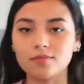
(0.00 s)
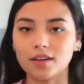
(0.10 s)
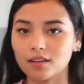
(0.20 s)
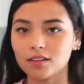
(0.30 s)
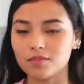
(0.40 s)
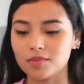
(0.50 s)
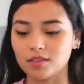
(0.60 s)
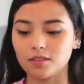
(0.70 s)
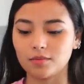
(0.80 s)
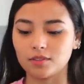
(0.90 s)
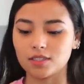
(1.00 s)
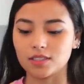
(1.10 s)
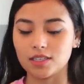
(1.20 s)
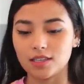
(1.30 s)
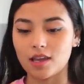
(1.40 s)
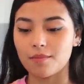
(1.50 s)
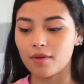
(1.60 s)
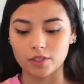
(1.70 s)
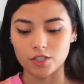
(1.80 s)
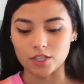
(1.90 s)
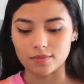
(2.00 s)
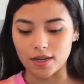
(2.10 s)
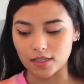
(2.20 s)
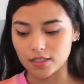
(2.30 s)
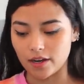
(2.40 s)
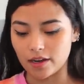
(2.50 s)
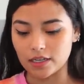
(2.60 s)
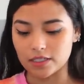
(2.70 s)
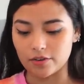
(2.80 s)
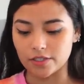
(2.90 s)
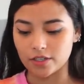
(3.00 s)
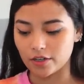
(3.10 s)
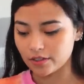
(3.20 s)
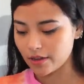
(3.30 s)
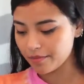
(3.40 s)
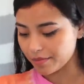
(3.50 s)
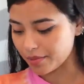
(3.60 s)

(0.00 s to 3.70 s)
You might not even be able to see them with just mascara because I always curl them,